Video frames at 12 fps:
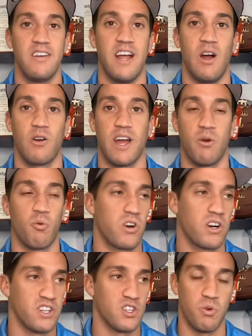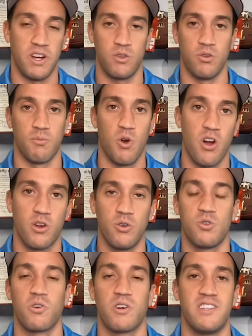now kind of working his way through the
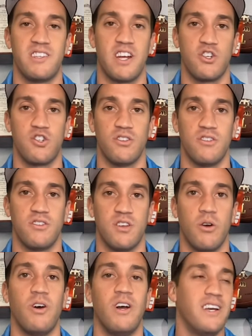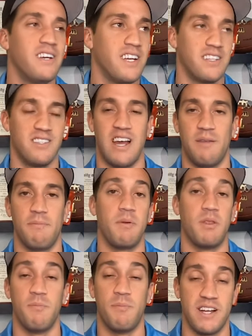Broncos organization, so he hasn't had
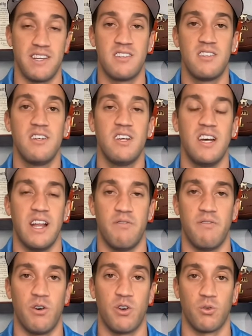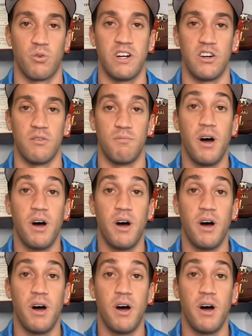maybe the best NFL career.